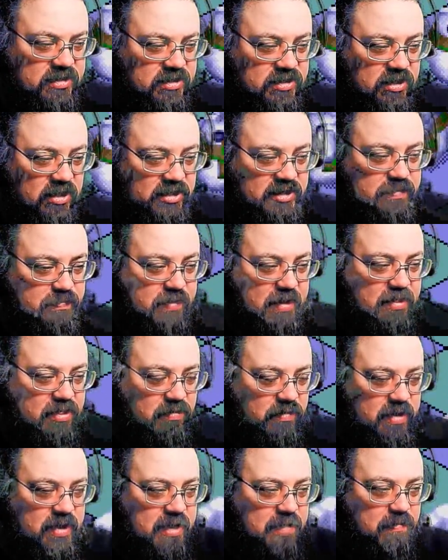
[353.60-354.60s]
nice to play
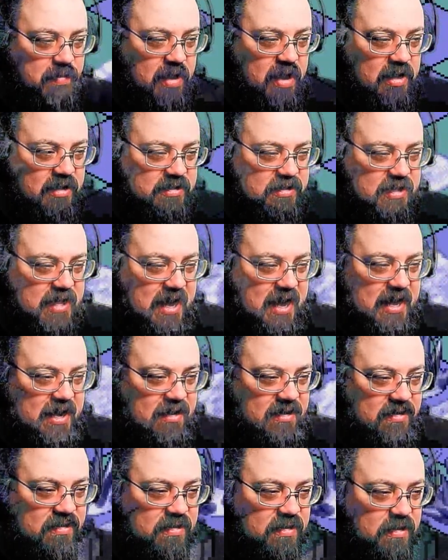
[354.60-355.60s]
3D Blast
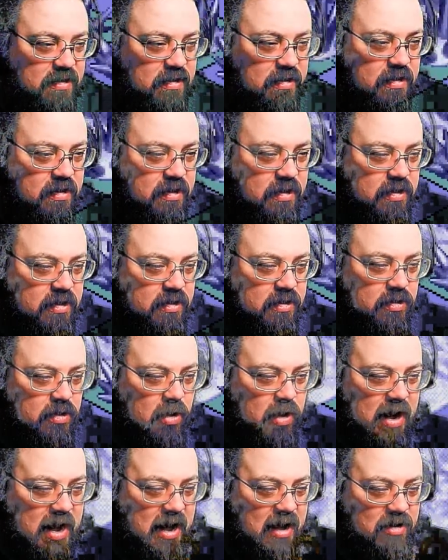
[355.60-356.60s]
and
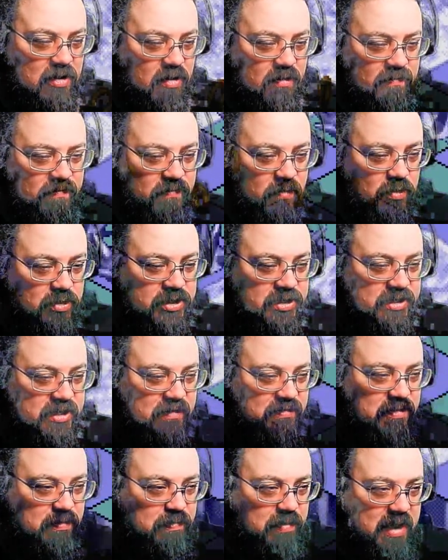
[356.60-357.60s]
not force
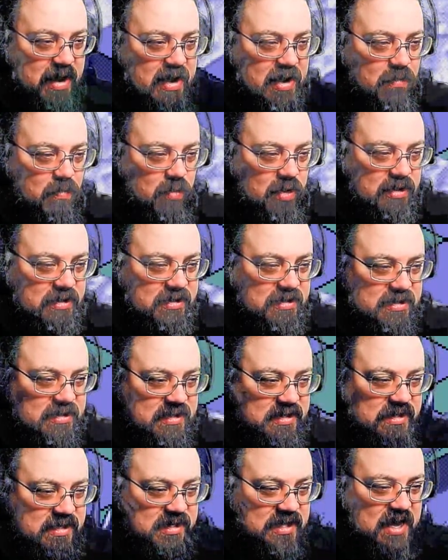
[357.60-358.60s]
yourself to play it in one
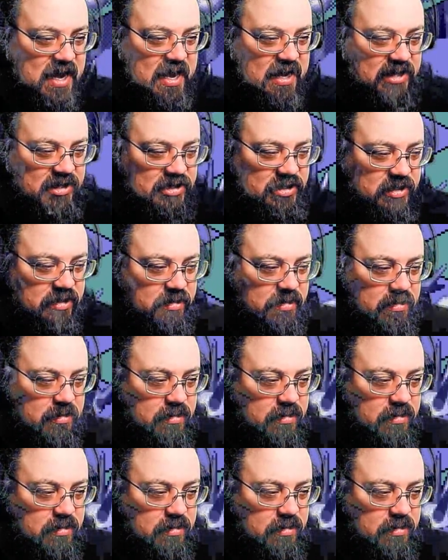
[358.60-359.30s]
session.